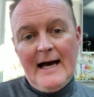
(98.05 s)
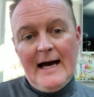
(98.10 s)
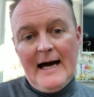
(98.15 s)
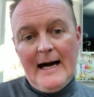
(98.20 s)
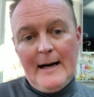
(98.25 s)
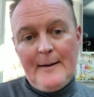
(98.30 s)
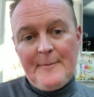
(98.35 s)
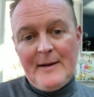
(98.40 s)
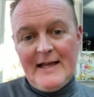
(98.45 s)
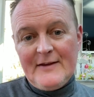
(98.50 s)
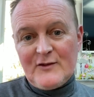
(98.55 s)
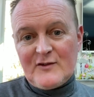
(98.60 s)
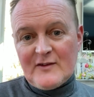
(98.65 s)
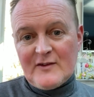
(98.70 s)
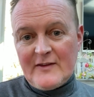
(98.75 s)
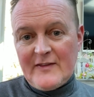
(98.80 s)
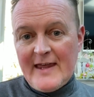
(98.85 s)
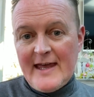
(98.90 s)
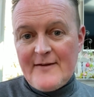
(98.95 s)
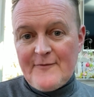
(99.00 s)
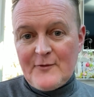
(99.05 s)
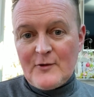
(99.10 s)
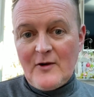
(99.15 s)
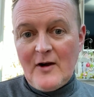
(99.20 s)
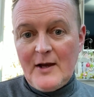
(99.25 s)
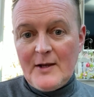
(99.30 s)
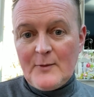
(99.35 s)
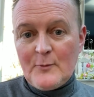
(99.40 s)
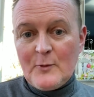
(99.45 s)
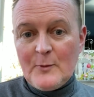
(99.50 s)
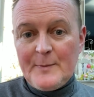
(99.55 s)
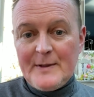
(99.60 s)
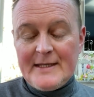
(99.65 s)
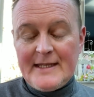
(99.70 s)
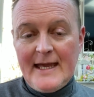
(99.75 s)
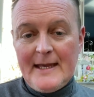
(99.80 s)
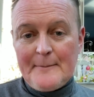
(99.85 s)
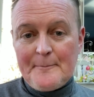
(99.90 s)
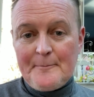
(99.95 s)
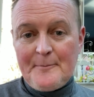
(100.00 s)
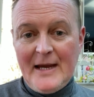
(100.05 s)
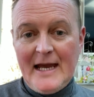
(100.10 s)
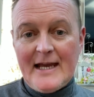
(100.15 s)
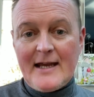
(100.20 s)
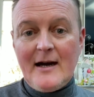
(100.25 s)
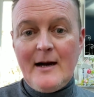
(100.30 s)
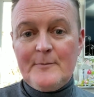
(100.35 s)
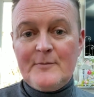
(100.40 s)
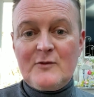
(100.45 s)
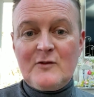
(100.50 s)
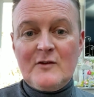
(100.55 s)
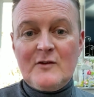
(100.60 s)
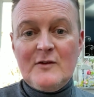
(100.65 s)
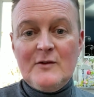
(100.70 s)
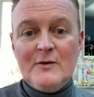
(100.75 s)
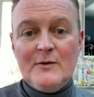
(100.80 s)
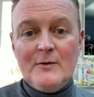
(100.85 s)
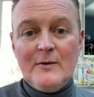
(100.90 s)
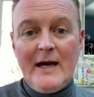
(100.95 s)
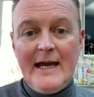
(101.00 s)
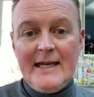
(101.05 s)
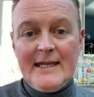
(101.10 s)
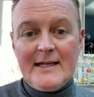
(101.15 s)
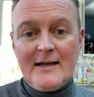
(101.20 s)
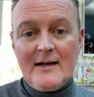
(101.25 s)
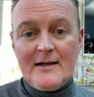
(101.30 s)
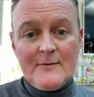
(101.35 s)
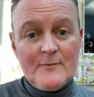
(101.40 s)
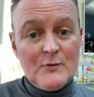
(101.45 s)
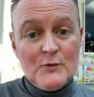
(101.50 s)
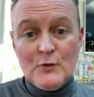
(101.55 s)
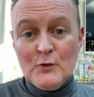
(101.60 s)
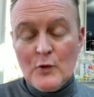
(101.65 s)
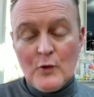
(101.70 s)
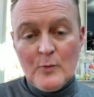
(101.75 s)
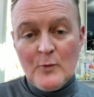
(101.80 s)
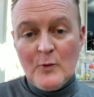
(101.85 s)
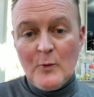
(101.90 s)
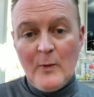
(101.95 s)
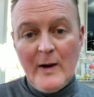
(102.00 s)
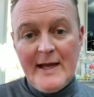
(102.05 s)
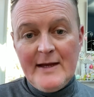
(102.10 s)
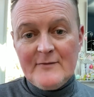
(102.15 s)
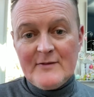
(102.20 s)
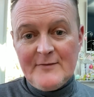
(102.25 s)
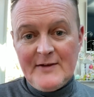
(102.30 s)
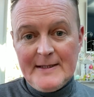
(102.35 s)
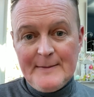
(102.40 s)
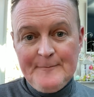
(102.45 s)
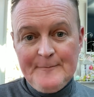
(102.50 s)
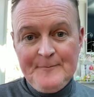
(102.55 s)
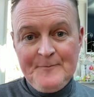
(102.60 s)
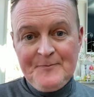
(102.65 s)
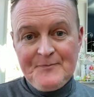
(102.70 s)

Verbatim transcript: Um, and so therefore I will be getting back up to a kind of normal way of living.